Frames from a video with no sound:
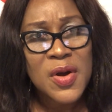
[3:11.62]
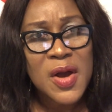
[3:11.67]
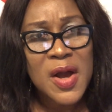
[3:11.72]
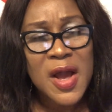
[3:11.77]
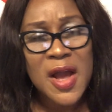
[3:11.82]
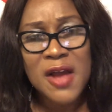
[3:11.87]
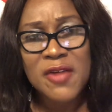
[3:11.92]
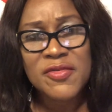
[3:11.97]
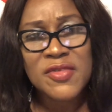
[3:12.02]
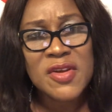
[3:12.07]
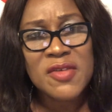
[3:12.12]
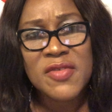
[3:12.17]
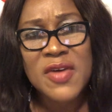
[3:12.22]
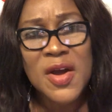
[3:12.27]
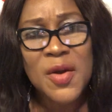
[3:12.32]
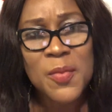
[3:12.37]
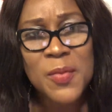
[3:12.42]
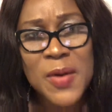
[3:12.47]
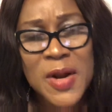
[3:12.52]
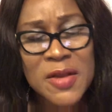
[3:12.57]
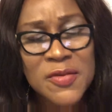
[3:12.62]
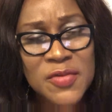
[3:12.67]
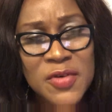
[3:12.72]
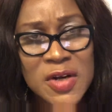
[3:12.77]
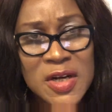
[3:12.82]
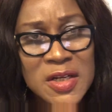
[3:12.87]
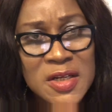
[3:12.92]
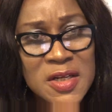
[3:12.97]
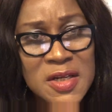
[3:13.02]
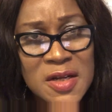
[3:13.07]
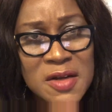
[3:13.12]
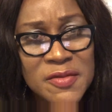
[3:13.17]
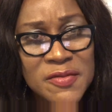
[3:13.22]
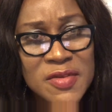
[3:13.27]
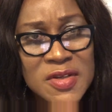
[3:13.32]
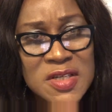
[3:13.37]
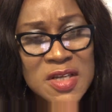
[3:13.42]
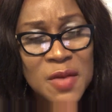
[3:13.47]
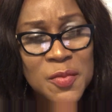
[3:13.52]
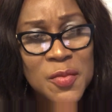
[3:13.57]
I have never applied for Canadian
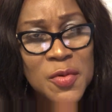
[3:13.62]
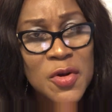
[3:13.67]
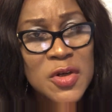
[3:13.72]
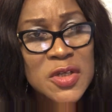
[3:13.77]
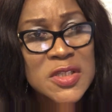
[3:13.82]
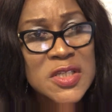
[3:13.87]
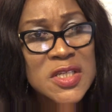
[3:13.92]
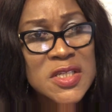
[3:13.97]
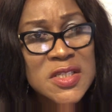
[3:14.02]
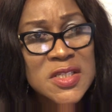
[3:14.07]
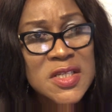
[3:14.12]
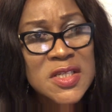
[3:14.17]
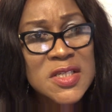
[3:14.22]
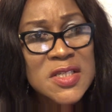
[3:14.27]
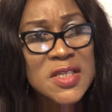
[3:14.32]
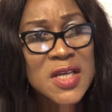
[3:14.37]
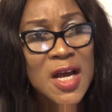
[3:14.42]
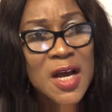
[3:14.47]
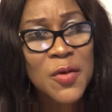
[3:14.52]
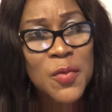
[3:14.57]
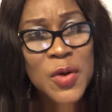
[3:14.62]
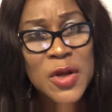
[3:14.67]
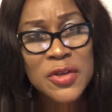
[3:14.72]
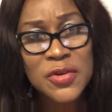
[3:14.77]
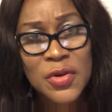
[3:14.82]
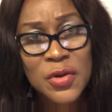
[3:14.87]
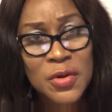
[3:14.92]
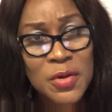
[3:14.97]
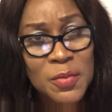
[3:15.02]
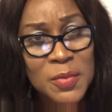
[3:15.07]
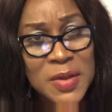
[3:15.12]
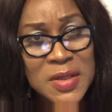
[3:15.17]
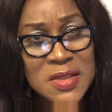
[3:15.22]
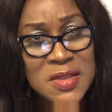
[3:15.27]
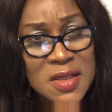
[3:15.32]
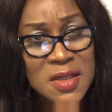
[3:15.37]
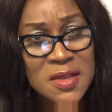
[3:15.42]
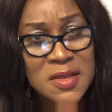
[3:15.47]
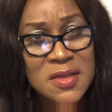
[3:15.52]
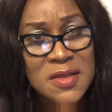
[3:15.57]
visa, because these things are well
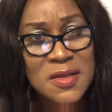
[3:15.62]
documented.